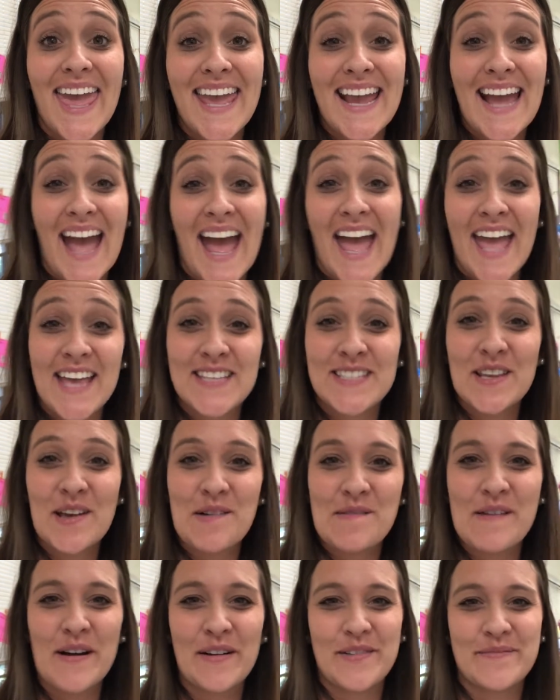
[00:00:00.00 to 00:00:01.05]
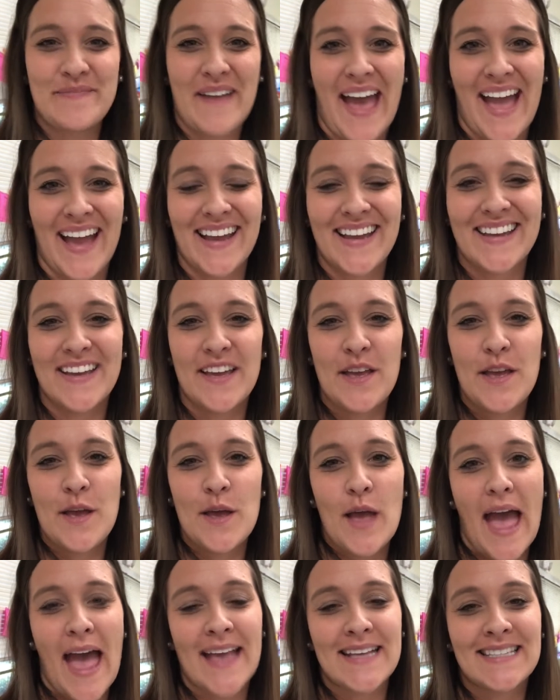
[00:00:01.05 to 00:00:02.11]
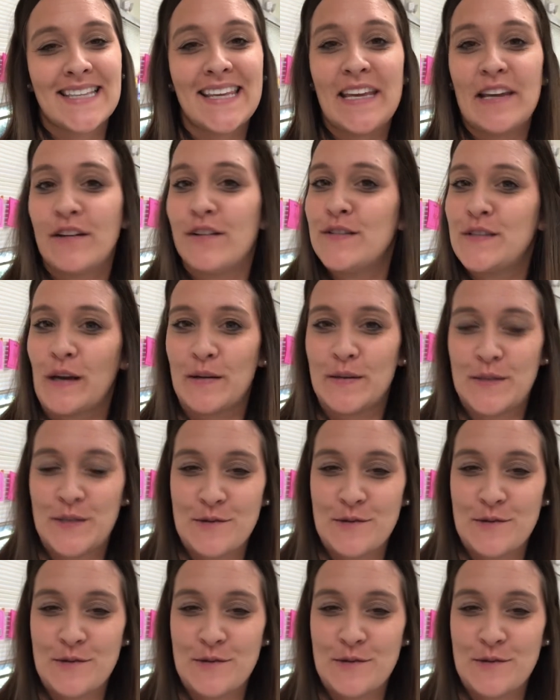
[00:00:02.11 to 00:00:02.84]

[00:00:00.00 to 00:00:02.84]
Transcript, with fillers: Hey guys, welcome back. As the year starts